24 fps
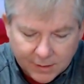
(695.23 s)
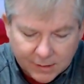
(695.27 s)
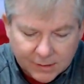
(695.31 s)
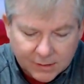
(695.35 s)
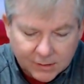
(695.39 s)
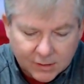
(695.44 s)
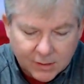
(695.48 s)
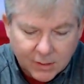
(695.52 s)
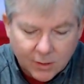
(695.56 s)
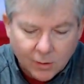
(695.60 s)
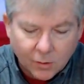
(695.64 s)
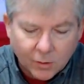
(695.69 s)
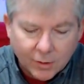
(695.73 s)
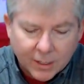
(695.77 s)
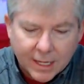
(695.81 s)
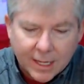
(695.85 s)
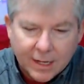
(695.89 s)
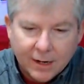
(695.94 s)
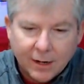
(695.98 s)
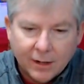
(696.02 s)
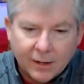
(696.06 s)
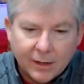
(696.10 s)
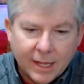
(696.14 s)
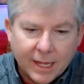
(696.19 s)
This is the old
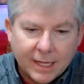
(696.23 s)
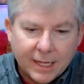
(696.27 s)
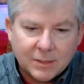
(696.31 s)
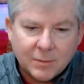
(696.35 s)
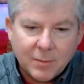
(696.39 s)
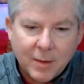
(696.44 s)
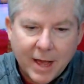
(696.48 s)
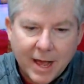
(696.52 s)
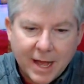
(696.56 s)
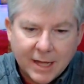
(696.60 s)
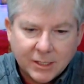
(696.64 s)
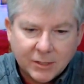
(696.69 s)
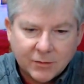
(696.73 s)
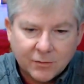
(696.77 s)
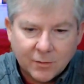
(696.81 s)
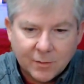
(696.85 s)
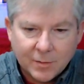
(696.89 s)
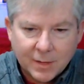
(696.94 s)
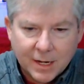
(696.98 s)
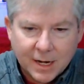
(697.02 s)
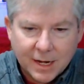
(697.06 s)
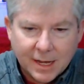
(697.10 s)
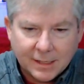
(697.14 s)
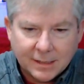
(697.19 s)
NLS patch
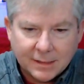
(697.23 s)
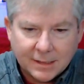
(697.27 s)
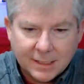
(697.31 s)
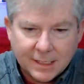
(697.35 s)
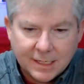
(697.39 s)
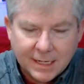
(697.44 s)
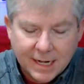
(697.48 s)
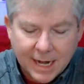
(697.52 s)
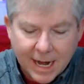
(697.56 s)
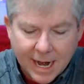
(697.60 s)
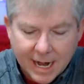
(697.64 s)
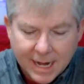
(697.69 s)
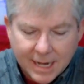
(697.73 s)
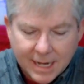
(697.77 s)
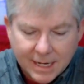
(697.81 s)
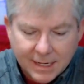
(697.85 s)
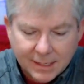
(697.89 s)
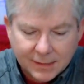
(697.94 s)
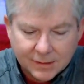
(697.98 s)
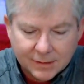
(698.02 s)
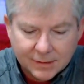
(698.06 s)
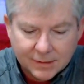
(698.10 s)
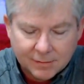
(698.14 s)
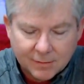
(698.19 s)
from the
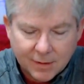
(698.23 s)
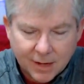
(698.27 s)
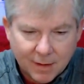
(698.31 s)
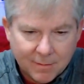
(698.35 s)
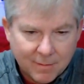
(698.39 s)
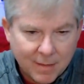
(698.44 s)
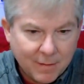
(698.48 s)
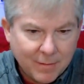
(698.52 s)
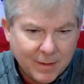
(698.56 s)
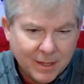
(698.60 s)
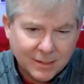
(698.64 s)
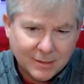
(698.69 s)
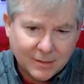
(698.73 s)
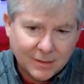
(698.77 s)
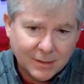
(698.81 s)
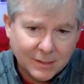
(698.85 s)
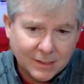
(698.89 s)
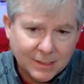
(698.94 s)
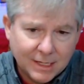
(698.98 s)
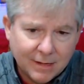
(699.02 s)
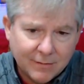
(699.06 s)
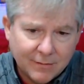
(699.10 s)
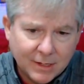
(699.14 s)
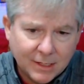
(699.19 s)
1980s, maybe into the
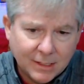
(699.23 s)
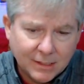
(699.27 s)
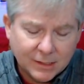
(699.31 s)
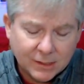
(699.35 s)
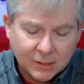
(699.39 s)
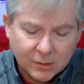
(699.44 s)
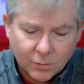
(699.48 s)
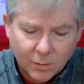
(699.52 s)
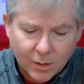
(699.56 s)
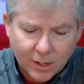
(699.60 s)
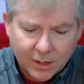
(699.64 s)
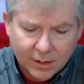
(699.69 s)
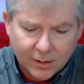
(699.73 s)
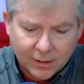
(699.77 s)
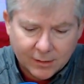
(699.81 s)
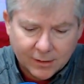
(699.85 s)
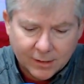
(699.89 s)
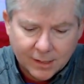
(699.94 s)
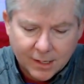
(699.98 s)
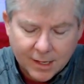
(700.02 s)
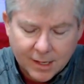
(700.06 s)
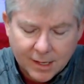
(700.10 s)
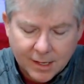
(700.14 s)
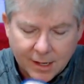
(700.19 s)
70s as
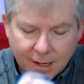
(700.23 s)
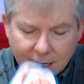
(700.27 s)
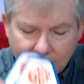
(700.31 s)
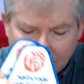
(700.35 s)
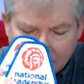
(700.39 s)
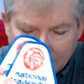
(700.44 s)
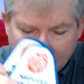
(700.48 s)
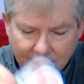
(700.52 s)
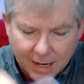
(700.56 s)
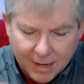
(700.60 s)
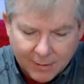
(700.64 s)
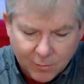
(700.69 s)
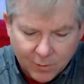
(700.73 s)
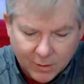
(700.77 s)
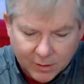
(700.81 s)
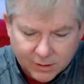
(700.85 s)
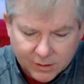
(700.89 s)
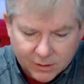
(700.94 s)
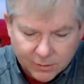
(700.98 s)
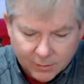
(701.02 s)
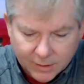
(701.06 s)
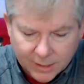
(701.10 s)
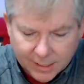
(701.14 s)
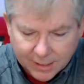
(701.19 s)
well. I
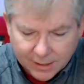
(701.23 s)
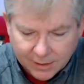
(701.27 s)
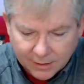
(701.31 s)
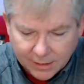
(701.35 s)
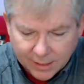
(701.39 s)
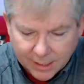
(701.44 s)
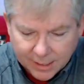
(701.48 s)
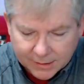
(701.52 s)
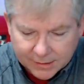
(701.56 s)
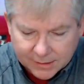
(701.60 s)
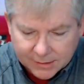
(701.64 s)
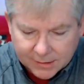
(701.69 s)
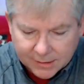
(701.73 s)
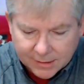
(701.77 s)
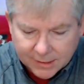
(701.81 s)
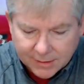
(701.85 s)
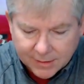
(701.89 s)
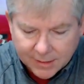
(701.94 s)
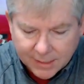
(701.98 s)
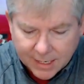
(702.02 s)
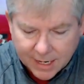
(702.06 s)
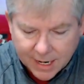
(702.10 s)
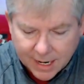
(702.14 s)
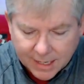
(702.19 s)
went to an NLS
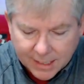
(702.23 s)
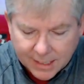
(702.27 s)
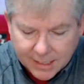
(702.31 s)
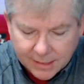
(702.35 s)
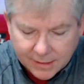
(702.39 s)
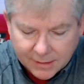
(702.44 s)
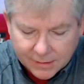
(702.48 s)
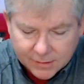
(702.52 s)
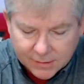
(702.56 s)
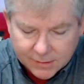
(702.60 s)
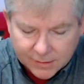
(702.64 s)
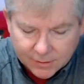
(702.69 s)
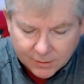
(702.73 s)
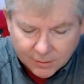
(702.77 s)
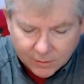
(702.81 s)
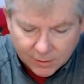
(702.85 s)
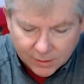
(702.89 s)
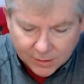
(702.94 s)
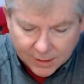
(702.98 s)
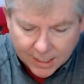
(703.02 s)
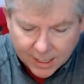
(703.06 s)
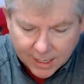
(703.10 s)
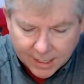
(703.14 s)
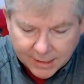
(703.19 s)
in the 90s,
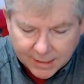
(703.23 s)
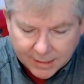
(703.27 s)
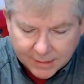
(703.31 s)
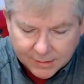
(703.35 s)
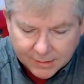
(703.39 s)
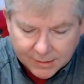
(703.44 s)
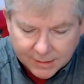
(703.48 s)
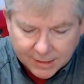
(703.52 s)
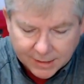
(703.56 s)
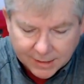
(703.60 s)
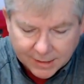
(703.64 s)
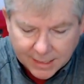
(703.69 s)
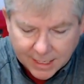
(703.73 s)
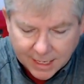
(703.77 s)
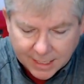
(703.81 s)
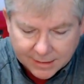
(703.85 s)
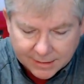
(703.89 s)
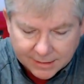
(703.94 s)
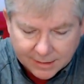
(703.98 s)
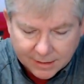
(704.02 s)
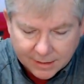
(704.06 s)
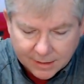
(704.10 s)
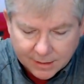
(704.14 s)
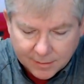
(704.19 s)
early 90s, and
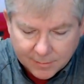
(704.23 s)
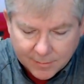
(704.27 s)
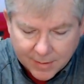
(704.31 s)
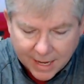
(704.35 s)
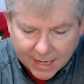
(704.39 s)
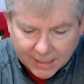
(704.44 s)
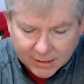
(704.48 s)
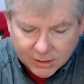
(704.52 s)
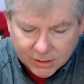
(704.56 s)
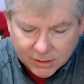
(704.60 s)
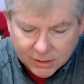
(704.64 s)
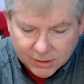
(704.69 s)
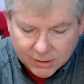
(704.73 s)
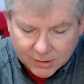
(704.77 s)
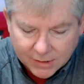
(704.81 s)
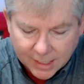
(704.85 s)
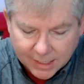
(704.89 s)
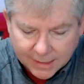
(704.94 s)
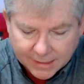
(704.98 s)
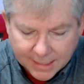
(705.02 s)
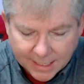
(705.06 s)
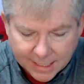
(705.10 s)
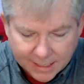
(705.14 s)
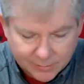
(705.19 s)
got patched just
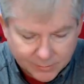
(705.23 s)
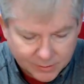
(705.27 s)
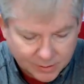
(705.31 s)
like that.